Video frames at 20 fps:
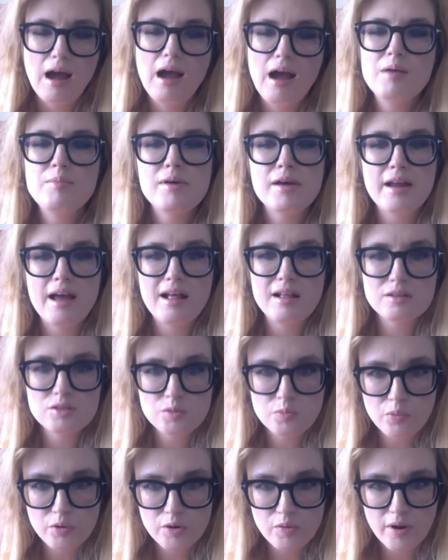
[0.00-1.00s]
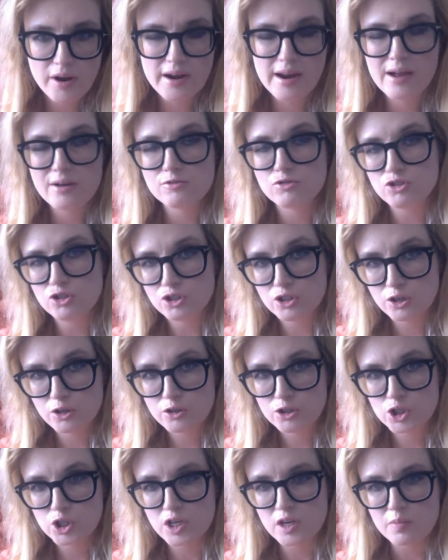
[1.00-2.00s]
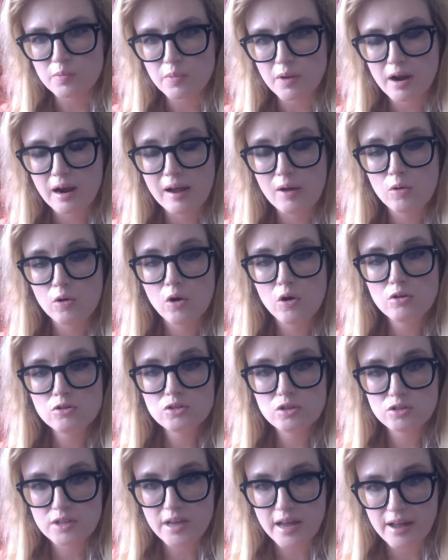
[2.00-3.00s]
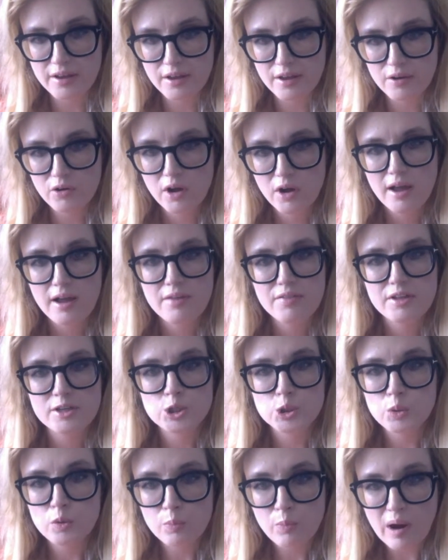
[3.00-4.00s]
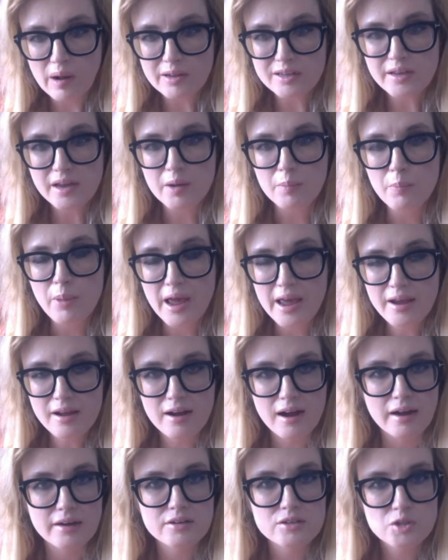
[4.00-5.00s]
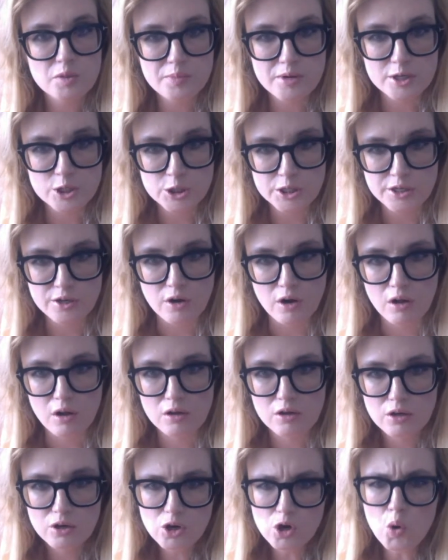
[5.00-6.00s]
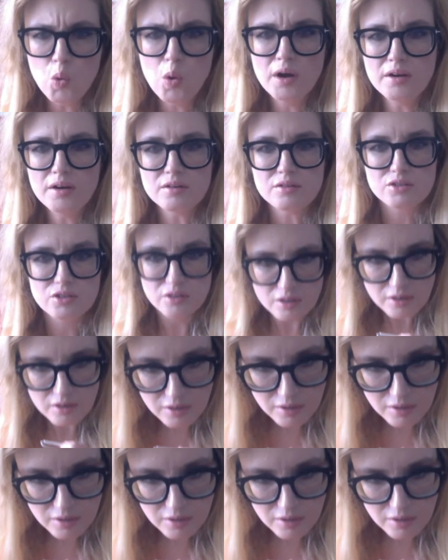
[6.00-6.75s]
I bet Alison Brie right now is dirt cheap. And I would also tell you that she would probably take a pay cut to be She Hulk. Who wouldn't?